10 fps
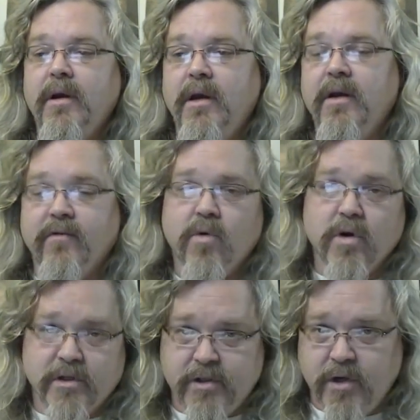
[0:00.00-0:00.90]
And of
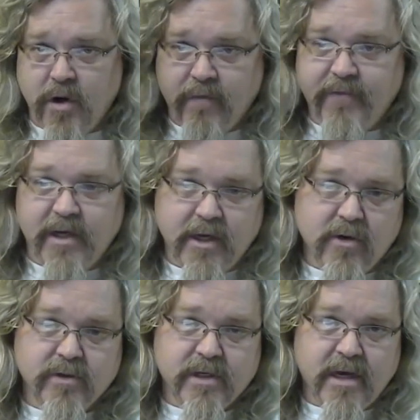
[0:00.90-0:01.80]
course, there are
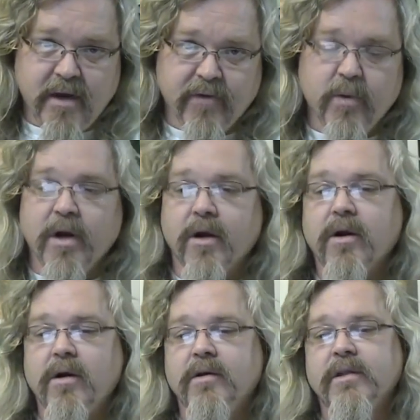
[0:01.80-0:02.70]
videos everywhere
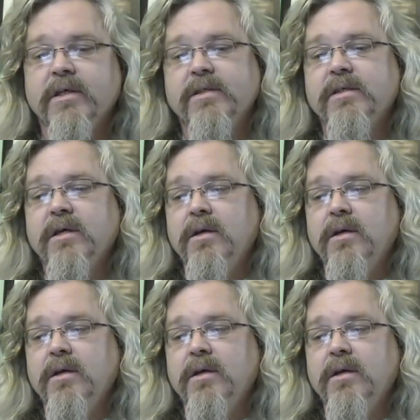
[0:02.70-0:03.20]
on this.